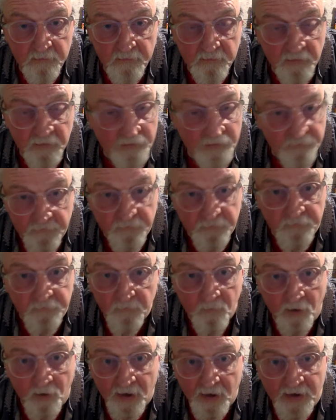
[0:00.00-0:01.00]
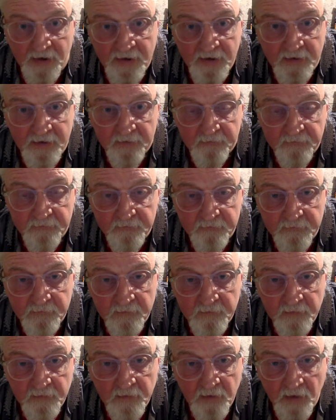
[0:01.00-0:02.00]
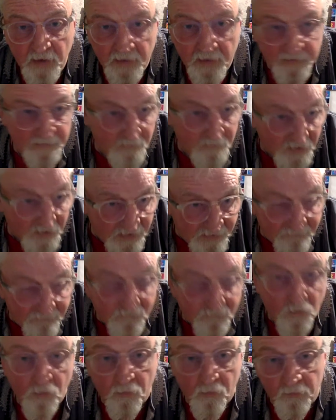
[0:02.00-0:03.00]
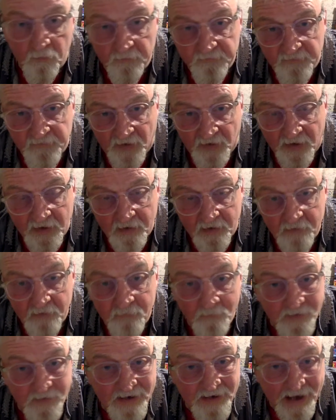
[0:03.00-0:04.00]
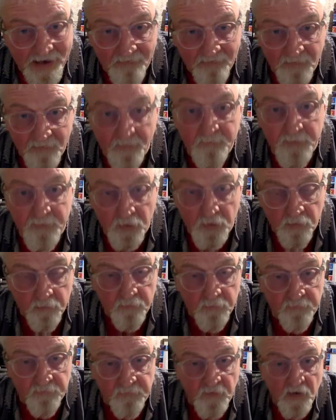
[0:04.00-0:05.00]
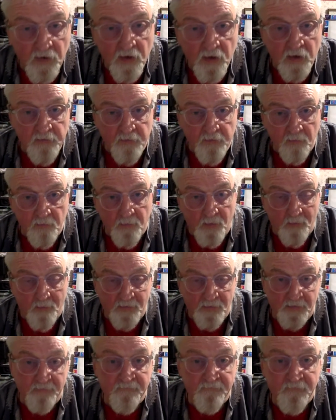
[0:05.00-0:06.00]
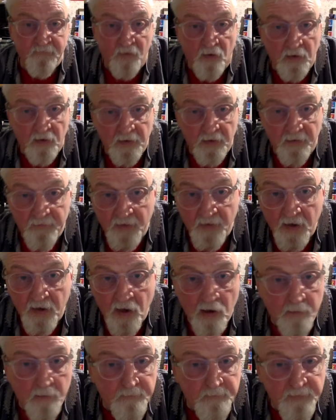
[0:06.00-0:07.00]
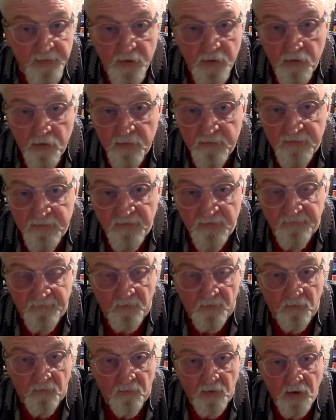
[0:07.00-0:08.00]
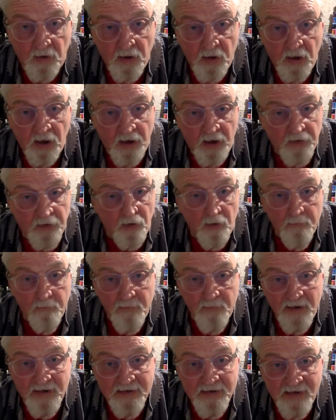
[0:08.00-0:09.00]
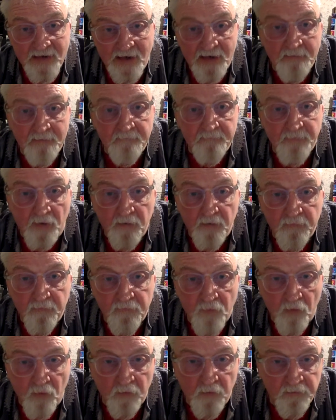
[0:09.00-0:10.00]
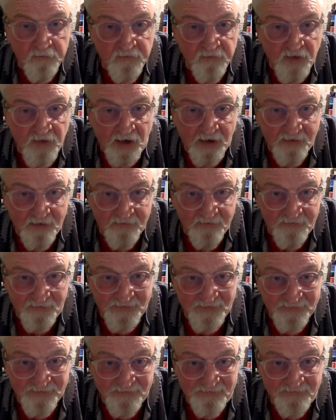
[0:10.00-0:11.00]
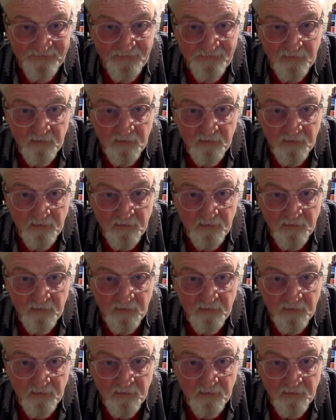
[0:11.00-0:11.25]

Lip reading: That's just the way it is. And we've caused that because we have abused the women of Thailand. They are beautiful. And I mean that in both contexts.